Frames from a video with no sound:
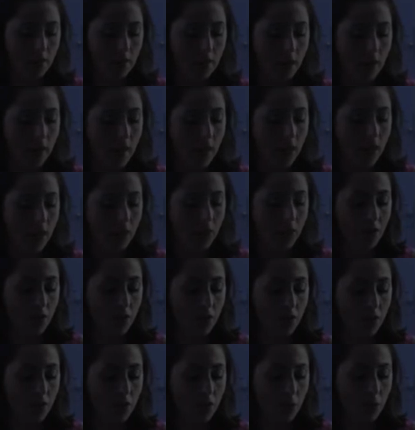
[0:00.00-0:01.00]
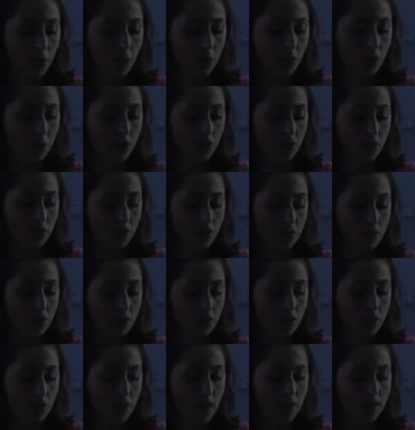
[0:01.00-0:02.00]
Now that your
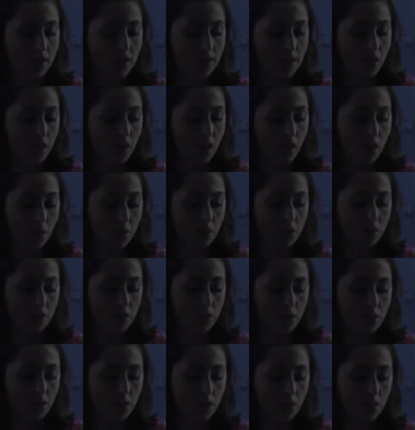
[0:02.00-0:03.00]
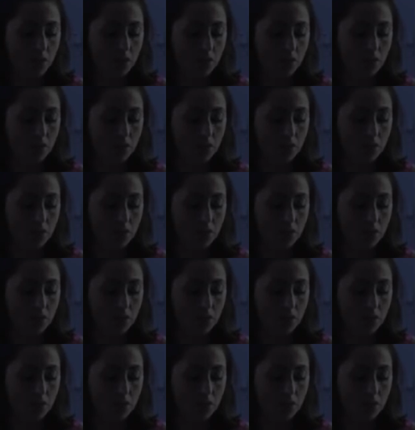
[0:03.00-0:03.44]
emotion has calmed down,